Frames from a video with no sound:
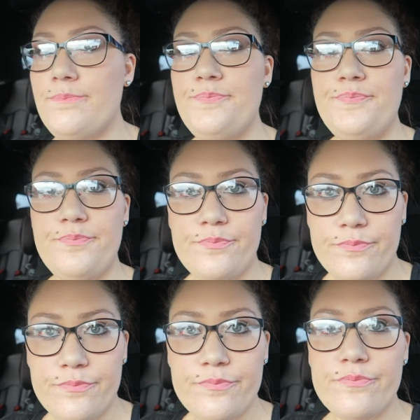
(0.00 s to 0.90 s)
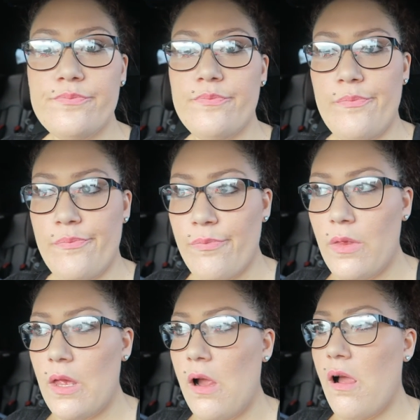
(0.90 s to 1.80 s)
the noodles in the chicken broth, and then you
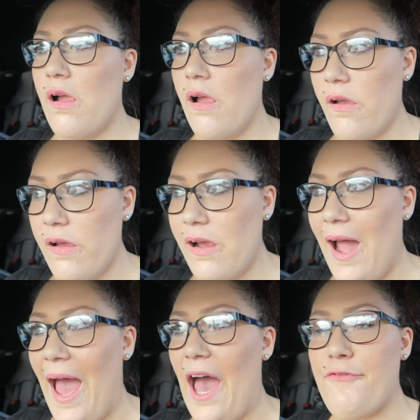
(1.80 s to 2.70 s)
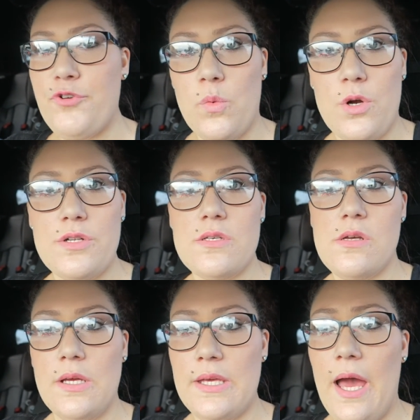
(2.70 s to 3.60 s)
add the noodles to the afterwards
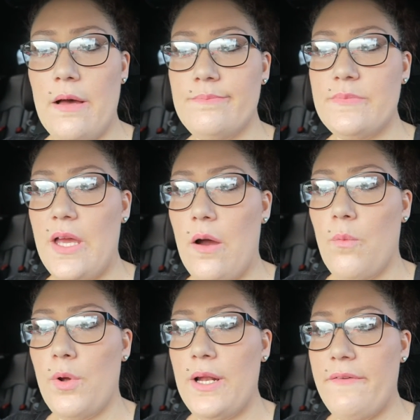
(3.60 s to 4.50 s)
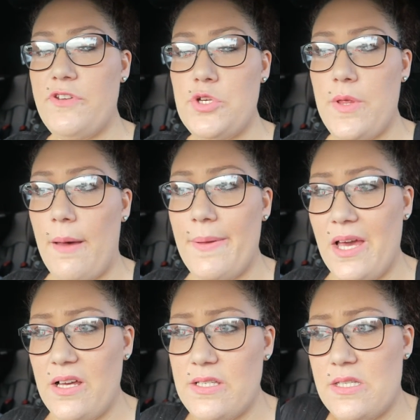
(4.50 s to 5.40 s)
situation. Yeah, we're gonna have to do that,
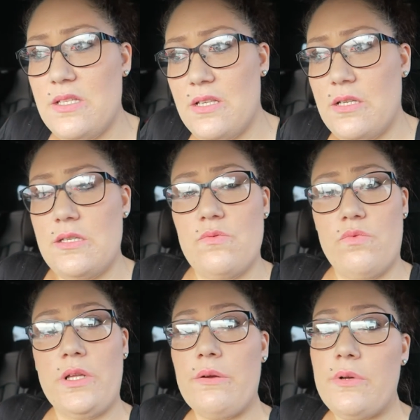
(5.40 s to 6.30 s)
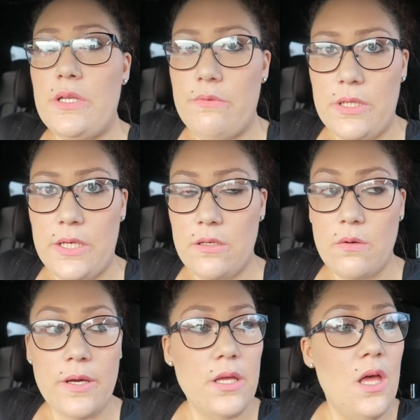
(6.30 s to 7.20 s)
because it's really, really, really
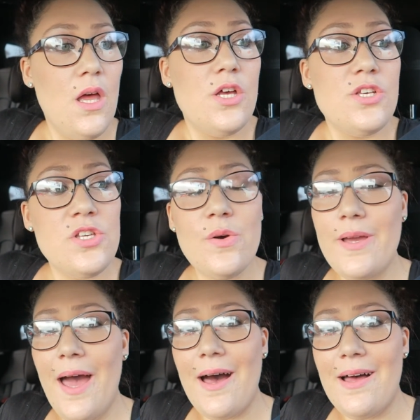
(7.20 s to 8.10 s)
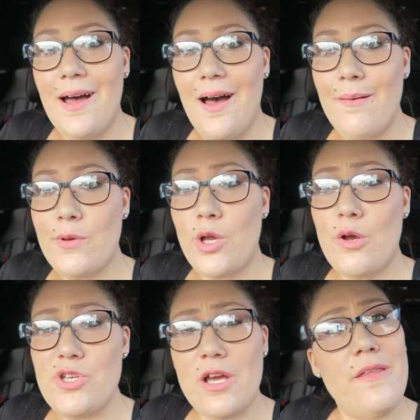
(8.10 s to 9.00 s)
annoying. So yeah,
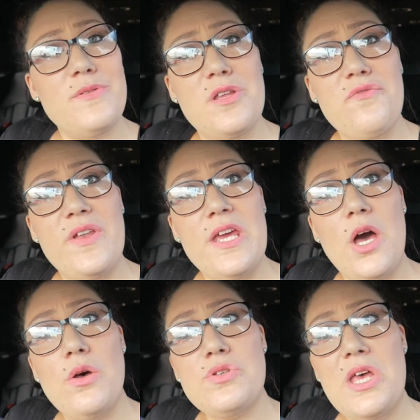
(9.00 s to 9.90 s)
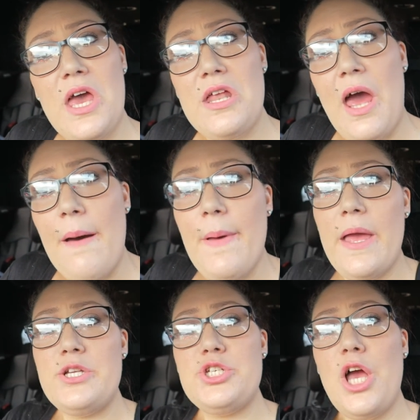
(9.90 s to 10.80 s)
go check out those other videos, and I'm gonna
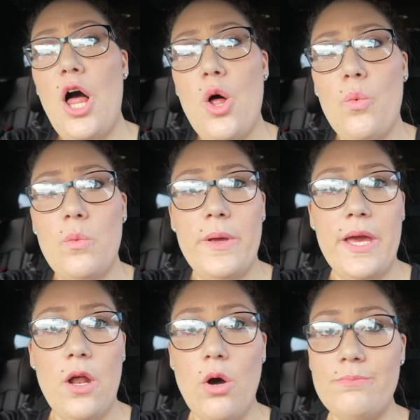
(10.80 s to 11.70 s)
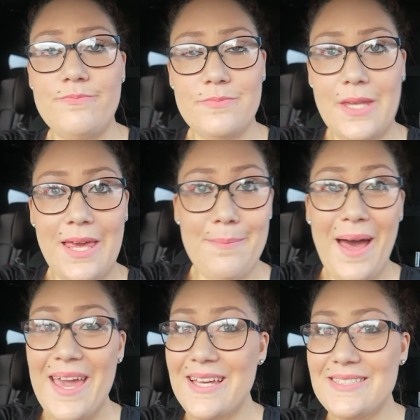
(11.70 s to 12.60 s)
end y'all when we get home. Okay,
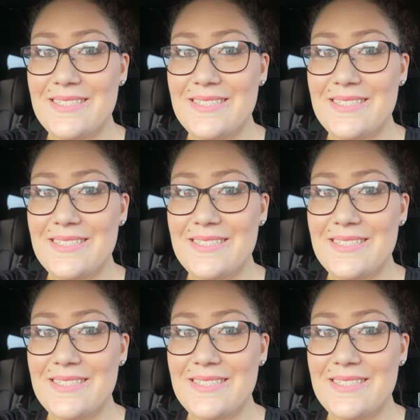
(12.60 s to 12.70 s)
bye.